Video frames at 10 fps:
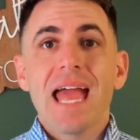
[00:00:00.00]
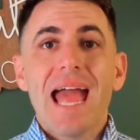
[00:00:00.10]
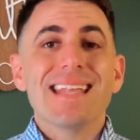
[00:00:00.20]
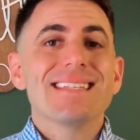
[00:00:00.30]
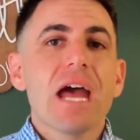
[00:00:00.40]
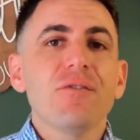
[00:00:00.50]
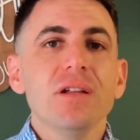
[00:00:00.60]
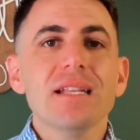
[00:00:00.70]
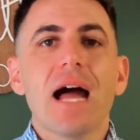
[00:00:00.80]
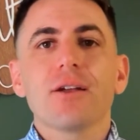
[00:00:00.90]
and
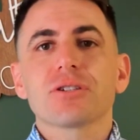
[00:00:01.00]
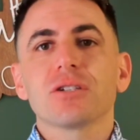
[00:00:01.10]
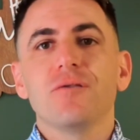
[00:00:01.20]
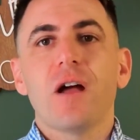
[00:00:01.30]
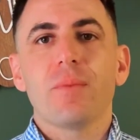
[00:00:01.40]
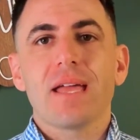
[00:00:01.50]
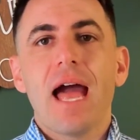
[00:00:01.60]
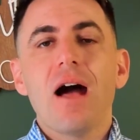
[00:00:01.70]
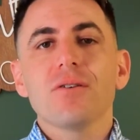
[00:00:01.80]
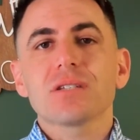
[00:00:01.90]
definitely not your single family
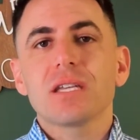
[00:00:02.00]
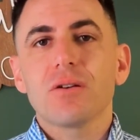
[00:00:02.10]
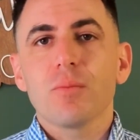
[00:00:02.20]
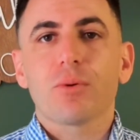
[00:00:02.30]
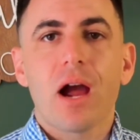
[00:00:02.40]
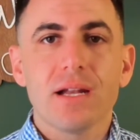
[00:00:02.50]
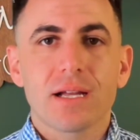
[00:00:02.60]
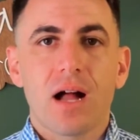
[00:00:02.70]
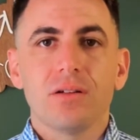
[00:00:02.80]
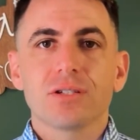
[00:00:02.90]
house here in Bryan and
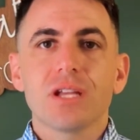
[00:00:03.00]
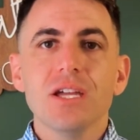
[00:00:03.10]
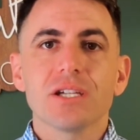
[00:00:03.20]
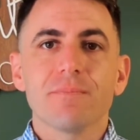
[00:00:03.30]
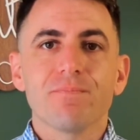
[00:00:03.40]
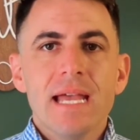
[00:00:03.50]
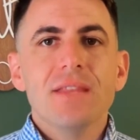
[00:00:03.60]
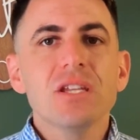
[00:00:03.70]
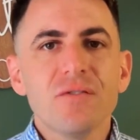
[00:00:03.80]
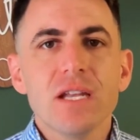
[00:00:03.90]
College Station.
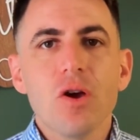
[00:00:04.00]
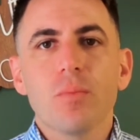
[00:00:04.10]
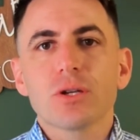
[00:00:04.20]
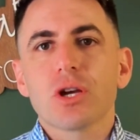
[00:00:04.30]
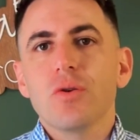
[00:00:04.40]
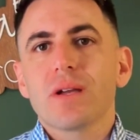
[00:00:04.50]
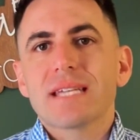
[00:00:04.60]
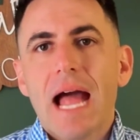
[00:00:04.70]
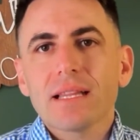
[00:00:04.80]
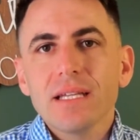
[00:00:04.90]
In this video, I'm gonna show you
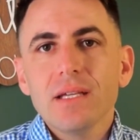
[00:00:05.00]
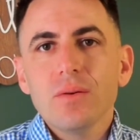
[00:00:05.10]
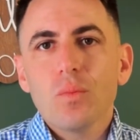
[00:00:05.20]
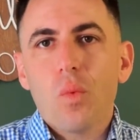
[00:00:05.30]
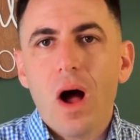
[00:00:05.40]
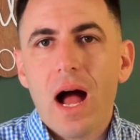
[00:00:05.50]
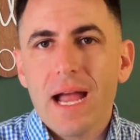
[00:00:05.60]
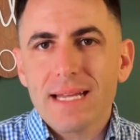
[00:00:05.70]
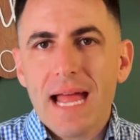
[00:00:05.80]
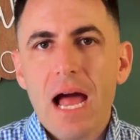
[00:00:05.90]
exactly
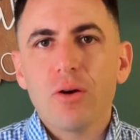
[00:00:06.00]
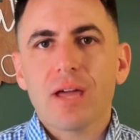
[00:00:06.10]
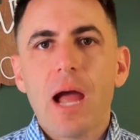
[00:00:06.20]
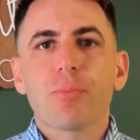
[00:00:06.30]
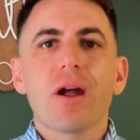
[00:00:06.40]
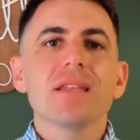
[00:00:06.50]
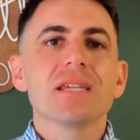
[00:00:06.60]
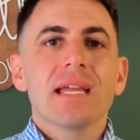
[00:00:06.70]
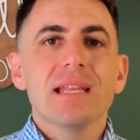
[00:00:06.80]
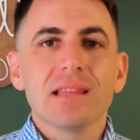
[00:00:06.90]
why and how cap
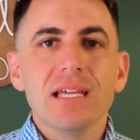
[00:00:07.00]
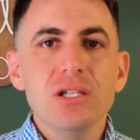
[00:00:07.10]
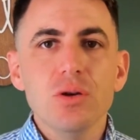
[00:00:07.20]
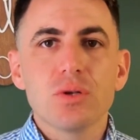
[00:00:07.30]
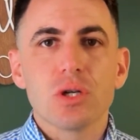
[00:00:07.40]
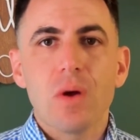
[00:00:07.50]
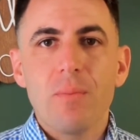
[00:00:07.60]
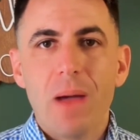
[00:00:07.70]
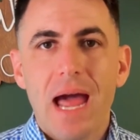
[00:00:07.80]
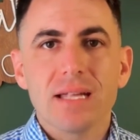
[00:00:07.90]
rates can lead you to a
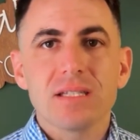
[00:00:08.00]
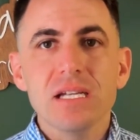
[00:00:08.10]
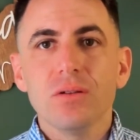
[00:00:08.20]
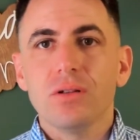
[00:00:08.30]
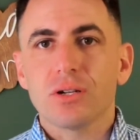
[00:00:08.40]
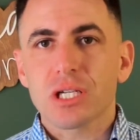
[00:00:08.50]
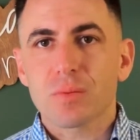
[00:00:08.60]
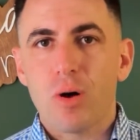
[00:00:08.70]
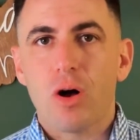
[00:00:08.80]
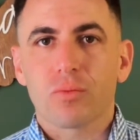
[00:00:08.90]
bad deal on a
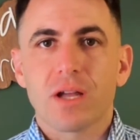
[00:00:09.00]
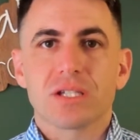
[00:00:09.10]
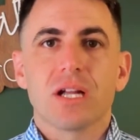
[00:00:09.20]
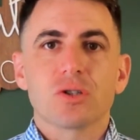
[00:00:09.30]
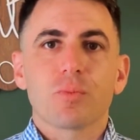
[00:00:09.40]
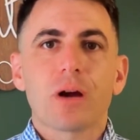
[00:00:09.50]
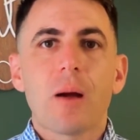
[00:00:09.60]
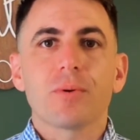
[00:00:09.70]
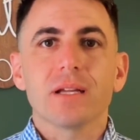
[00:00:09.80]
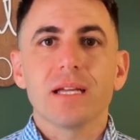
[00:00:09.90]
small residential
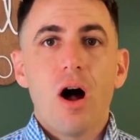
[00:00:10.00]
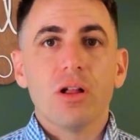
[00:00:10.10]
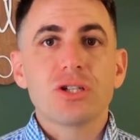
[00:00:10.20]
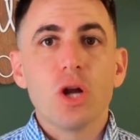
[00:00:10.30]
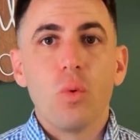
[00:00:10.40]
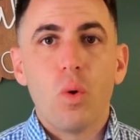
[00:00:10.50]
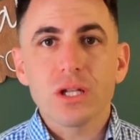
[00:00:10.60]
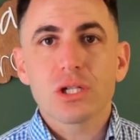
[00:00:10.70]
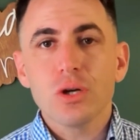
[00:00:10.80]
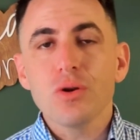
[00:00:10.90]
property. I'll let you know
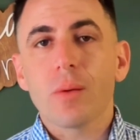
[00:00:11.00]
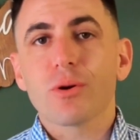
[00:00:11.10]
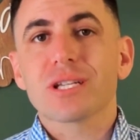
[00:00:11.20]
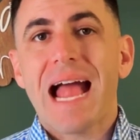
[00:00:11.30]
what two numbers